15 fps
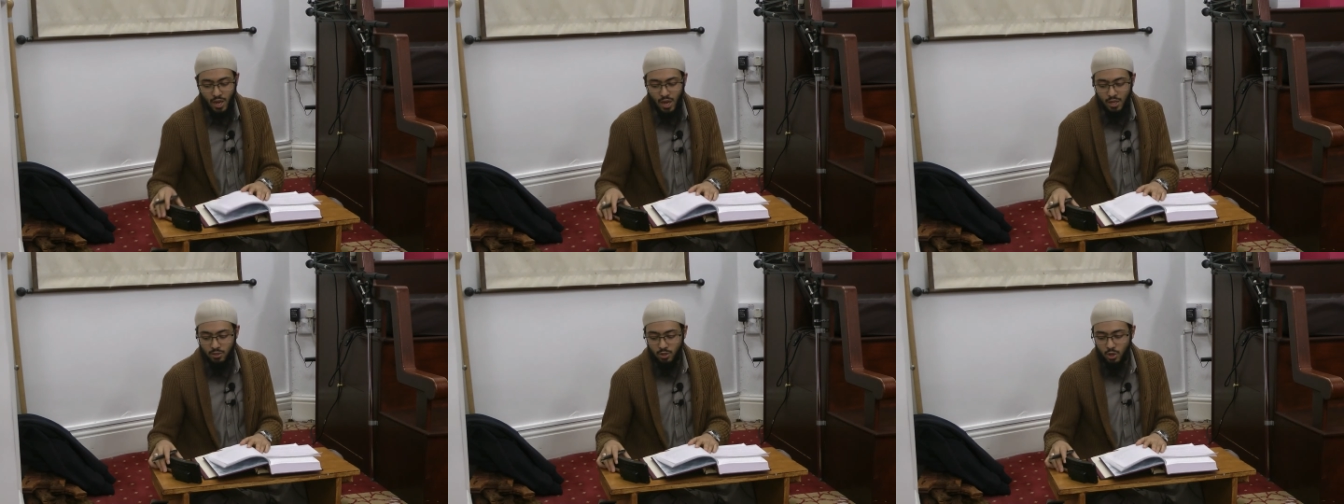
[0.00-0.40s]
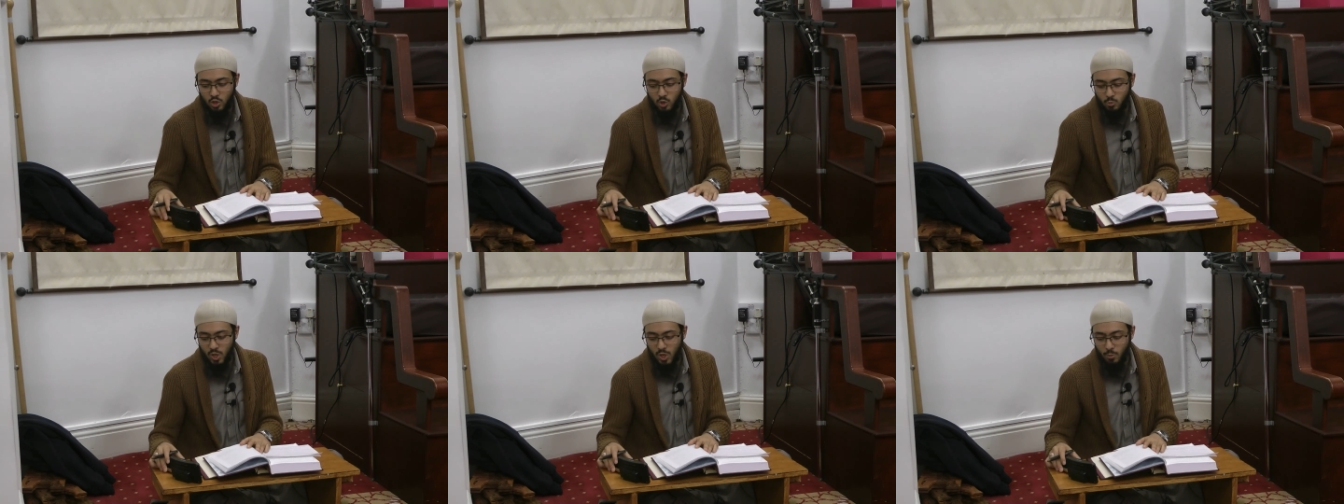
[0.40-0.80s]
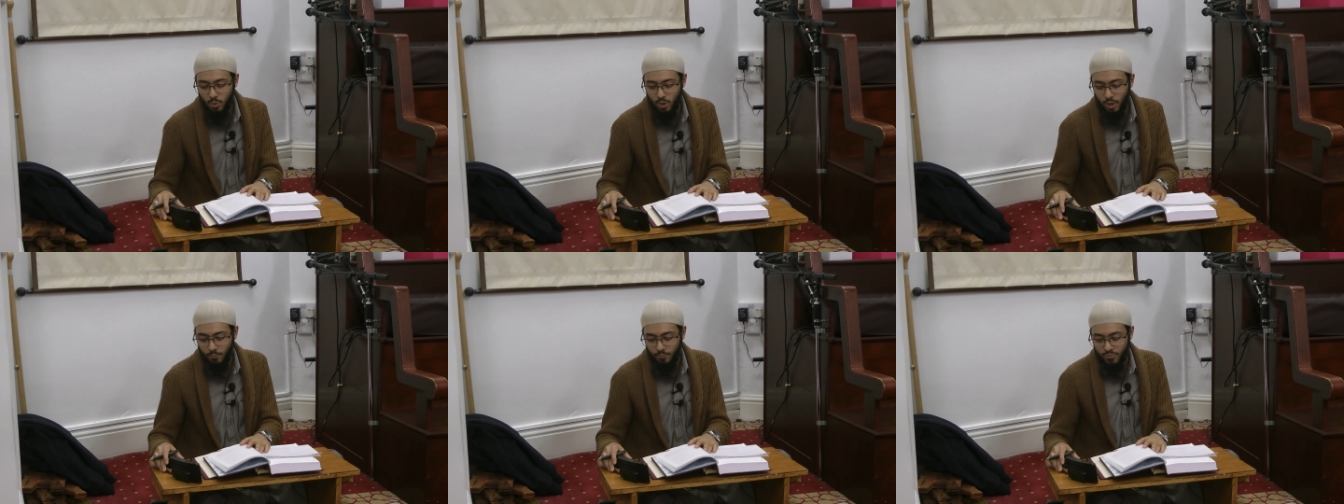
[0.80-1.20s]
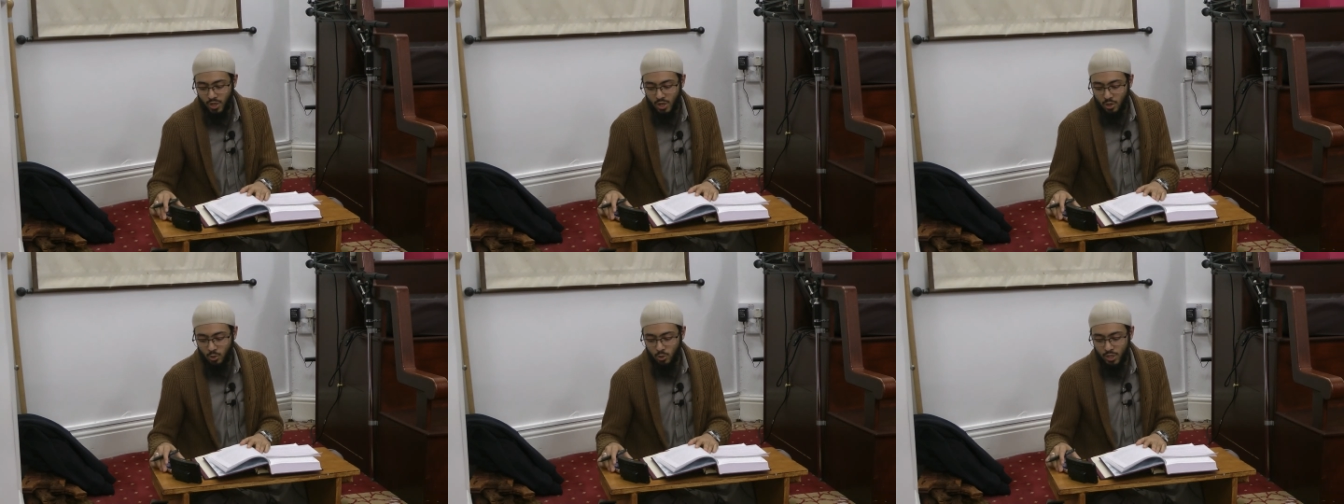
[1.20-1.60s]
and those people
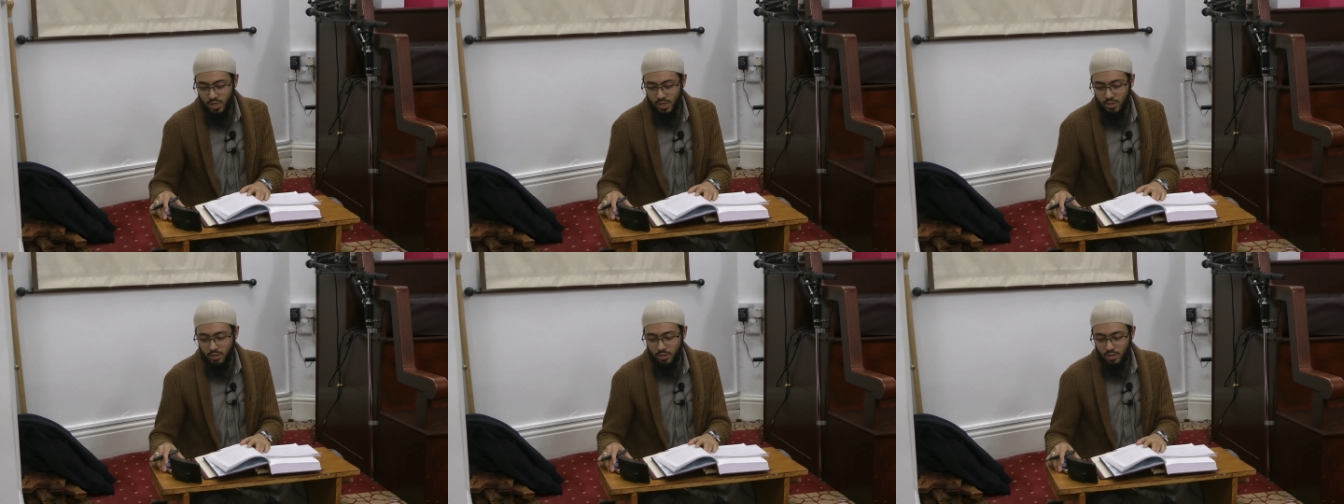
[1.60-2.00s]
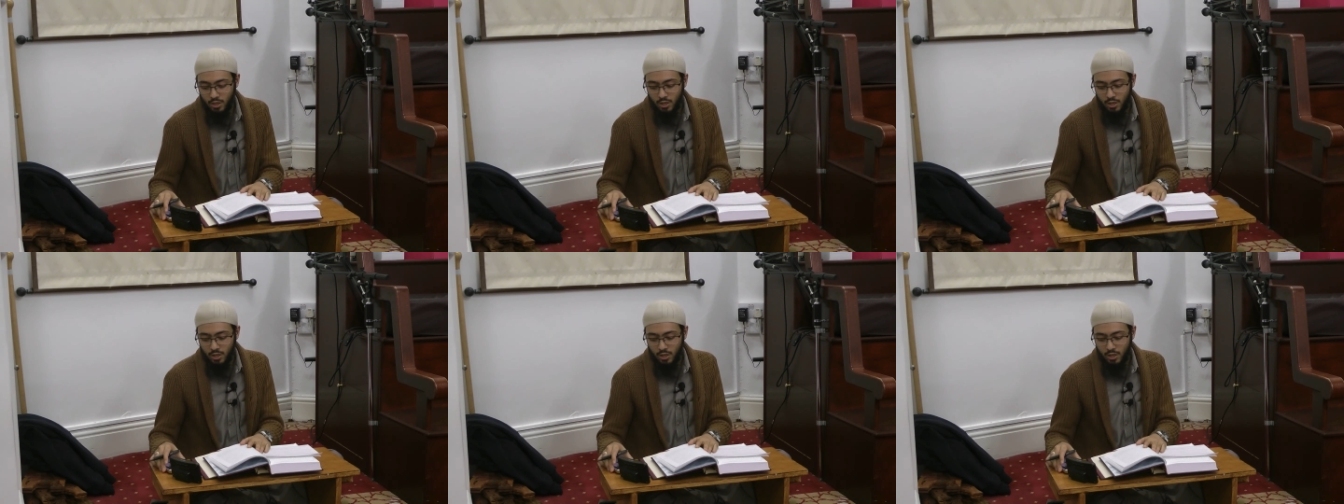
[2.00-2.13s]
who they